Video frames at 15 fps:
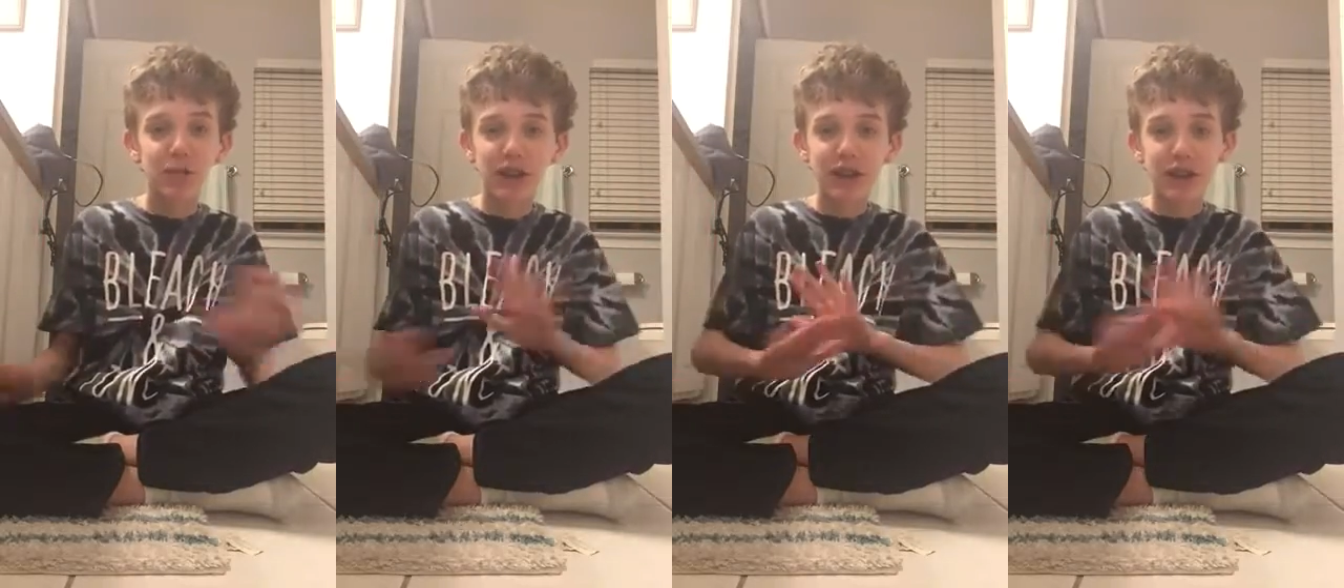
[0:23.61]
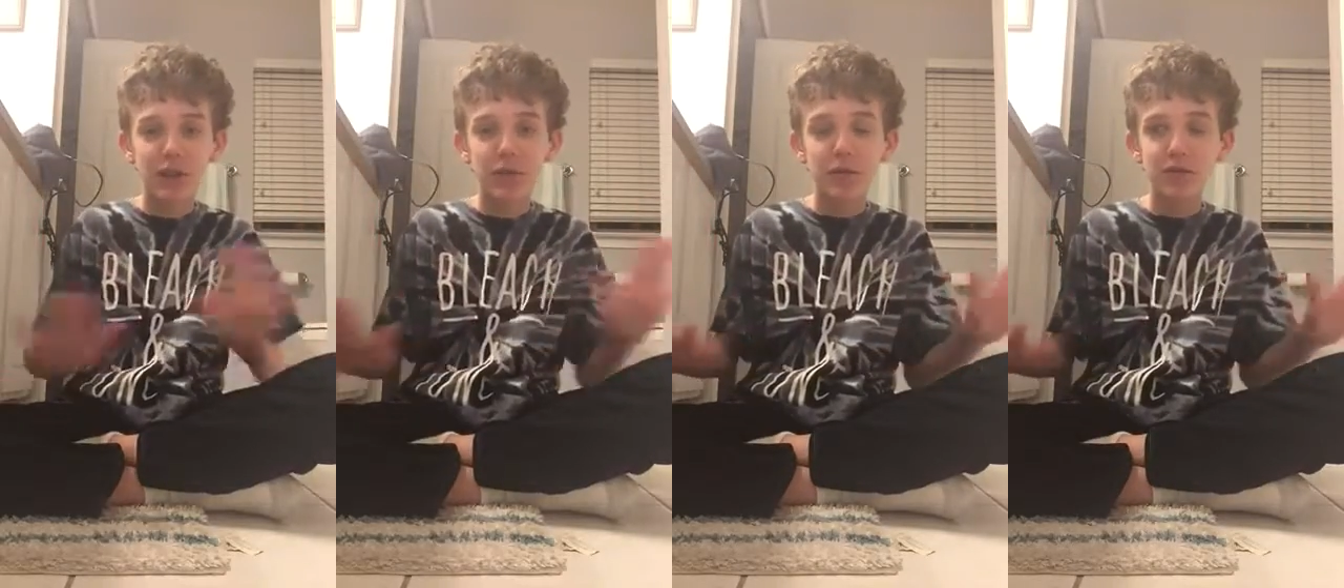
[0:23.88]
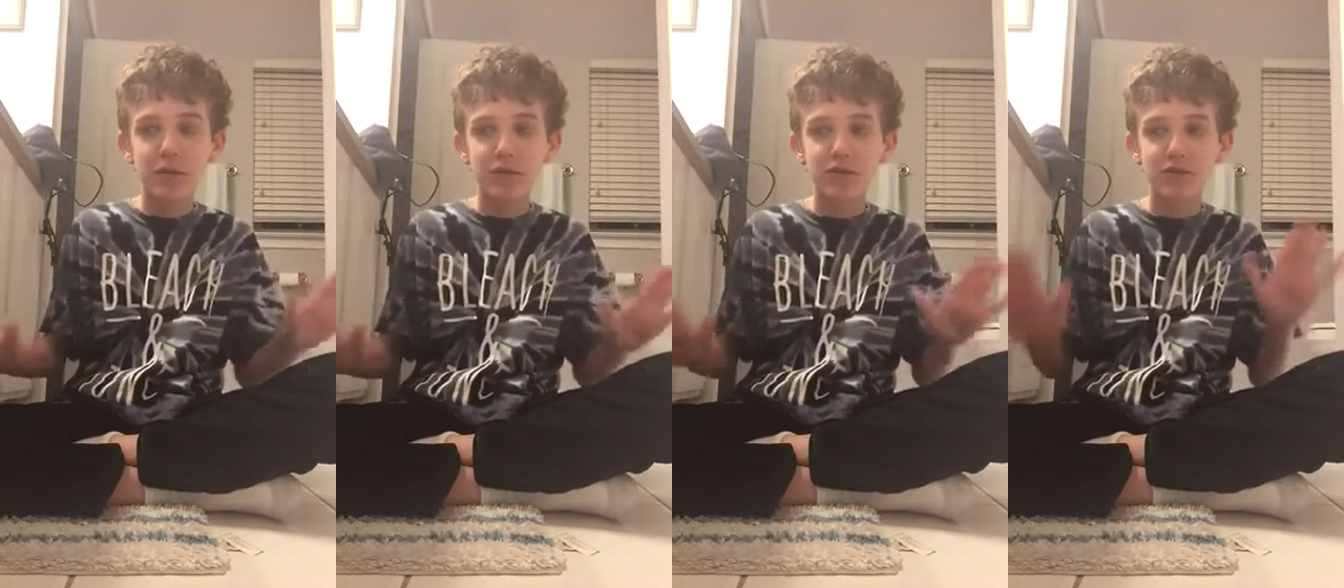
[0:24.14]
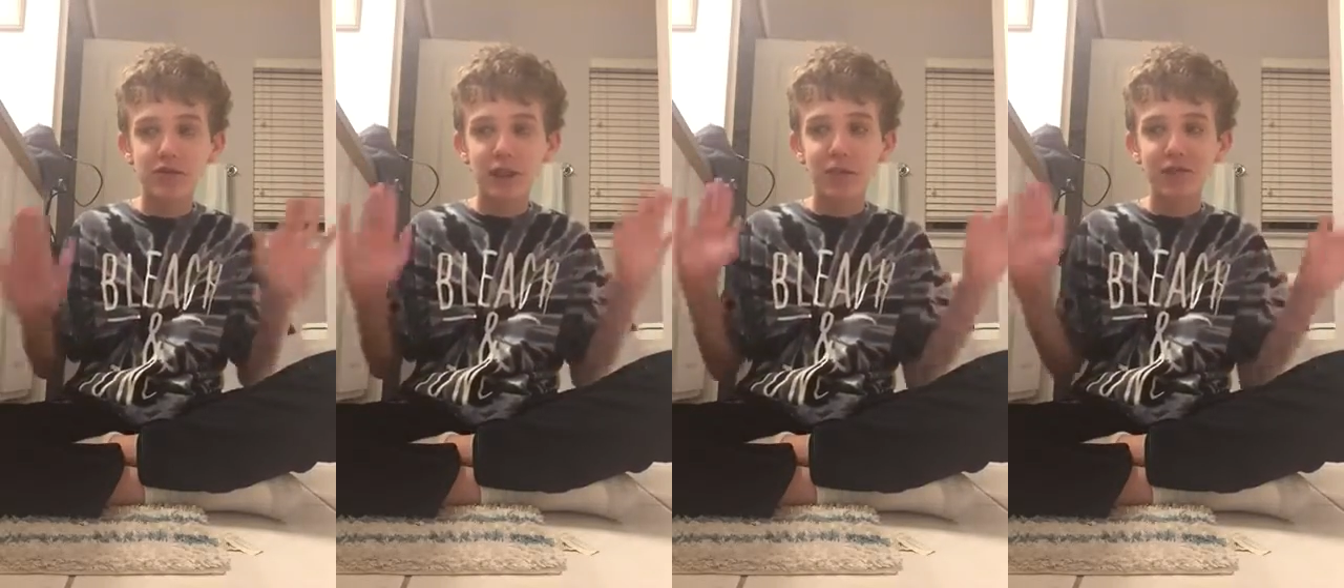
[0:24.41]
liked all my
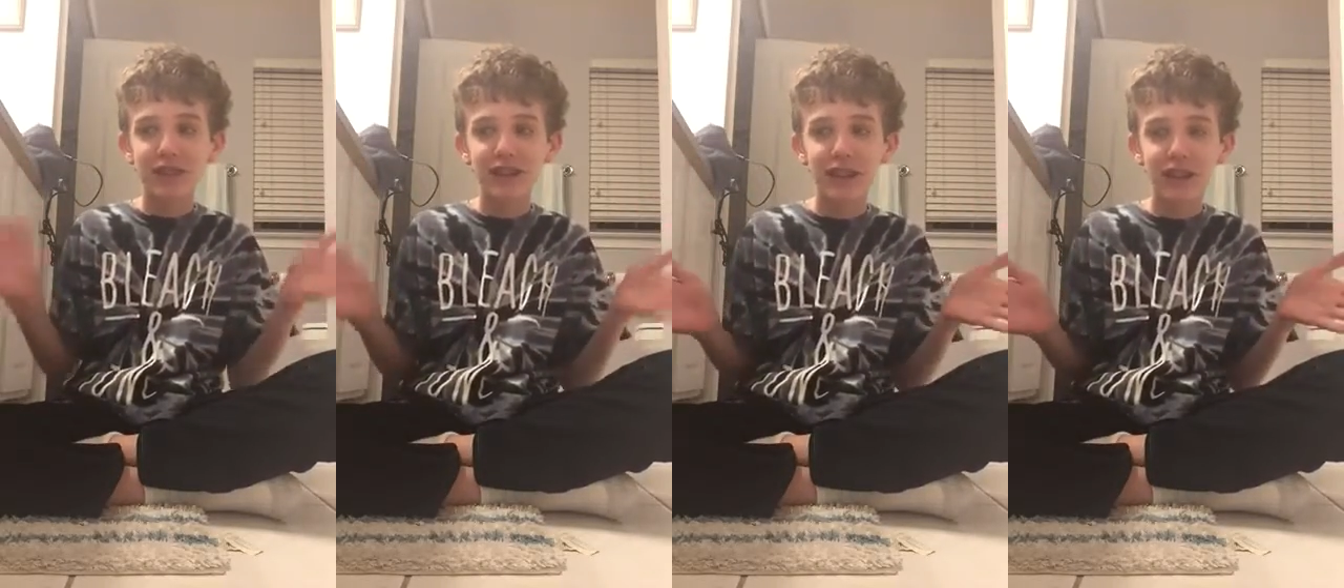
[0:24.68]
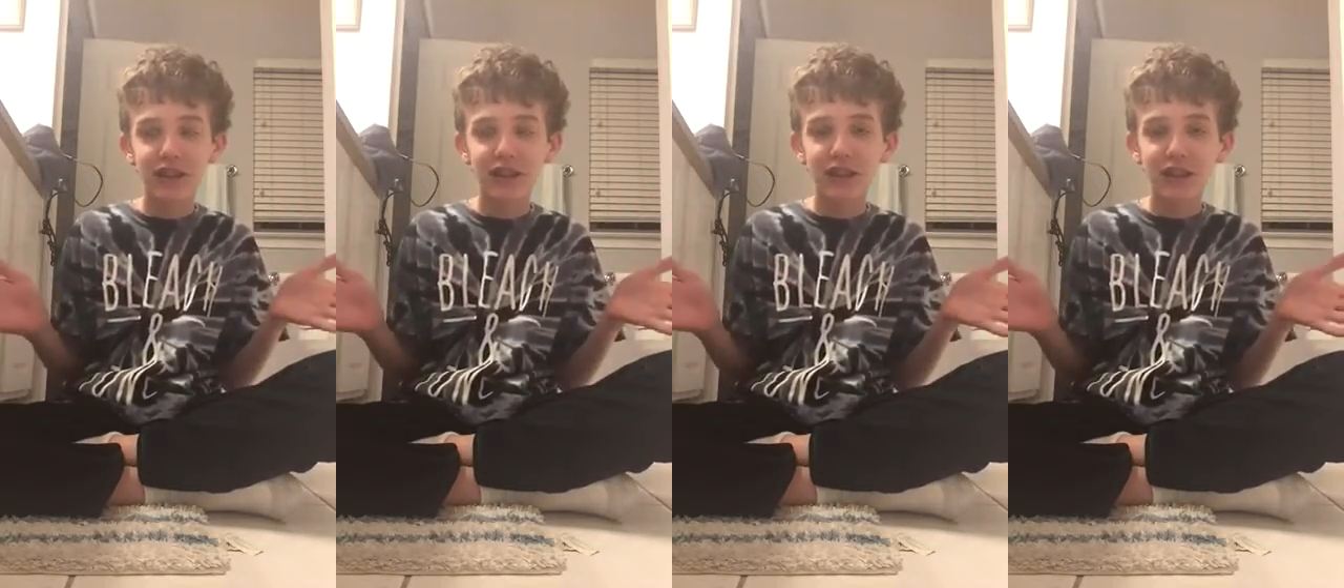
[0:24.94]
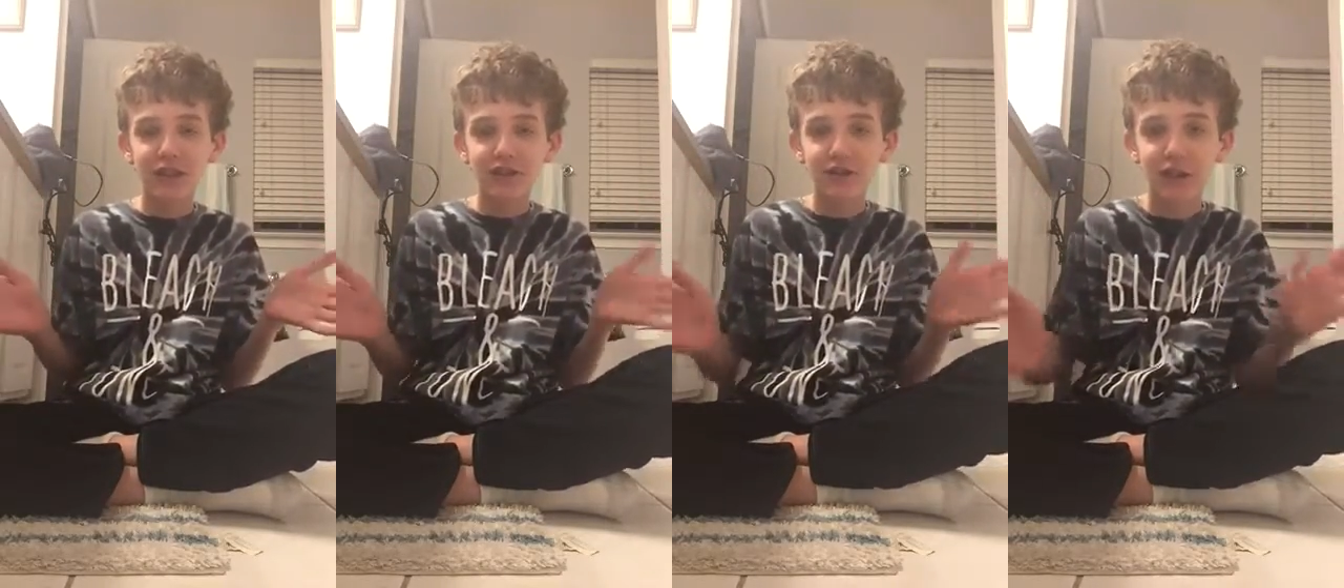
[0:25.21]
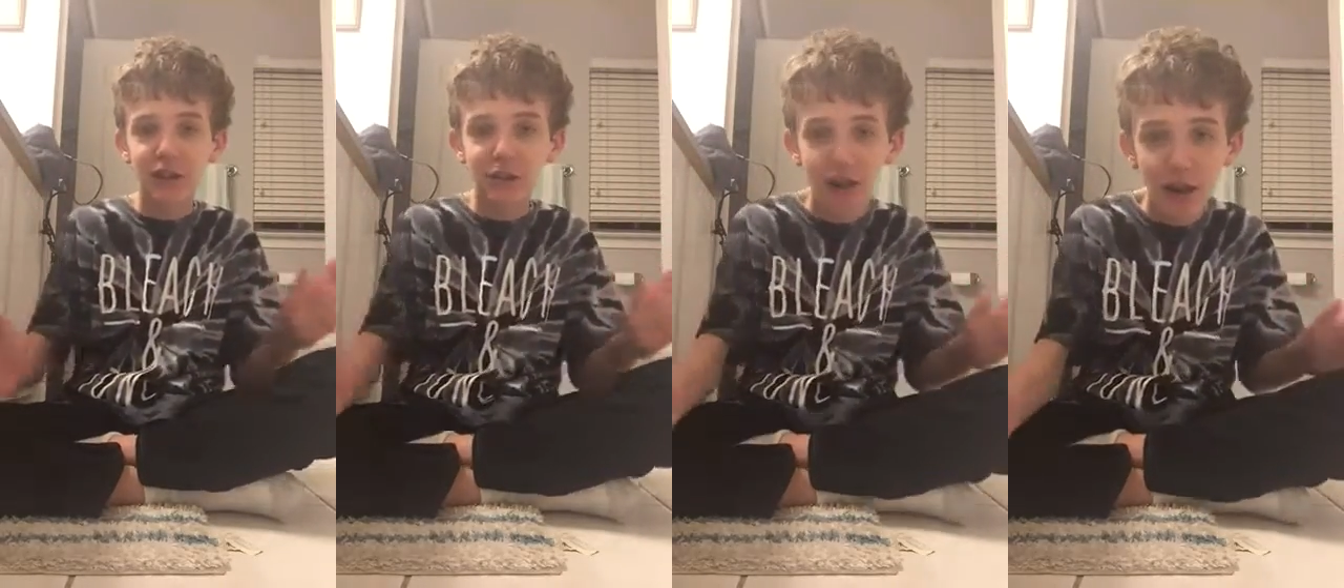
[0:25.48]
pictures. So I was in LA
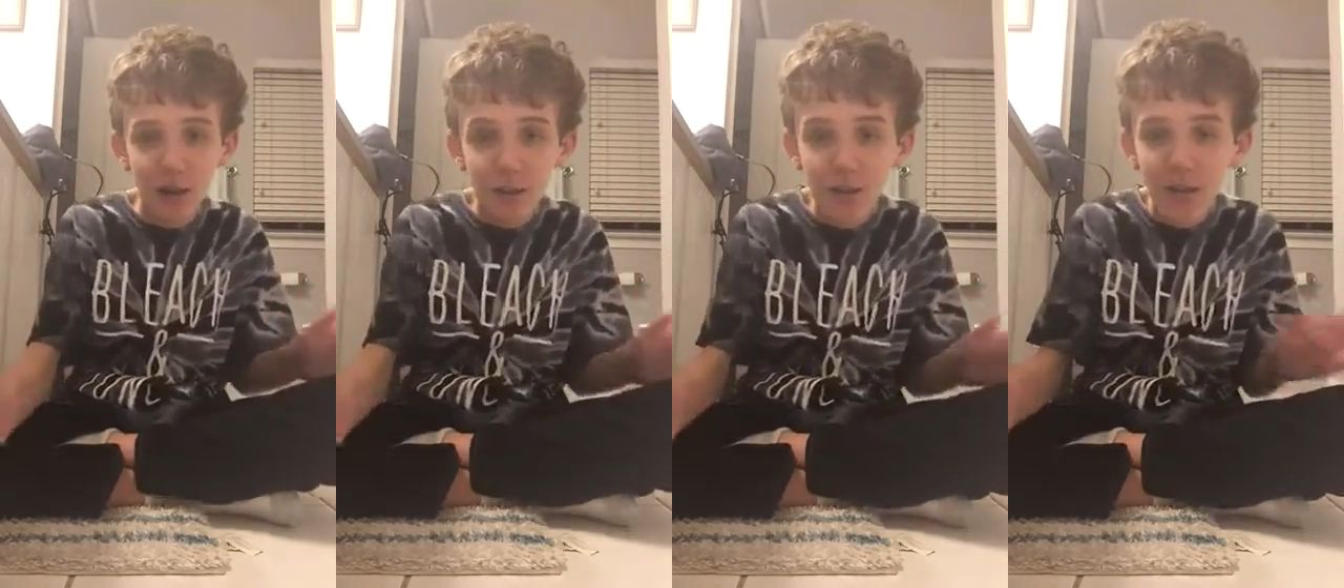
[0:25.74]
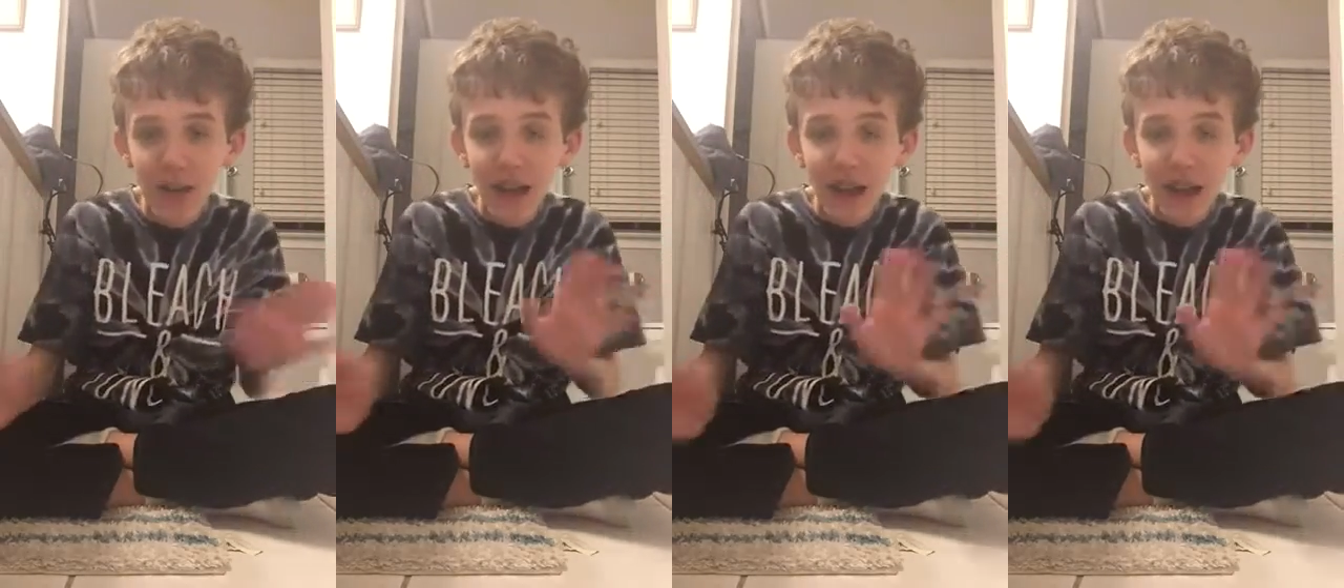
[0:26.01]
yesterday, right?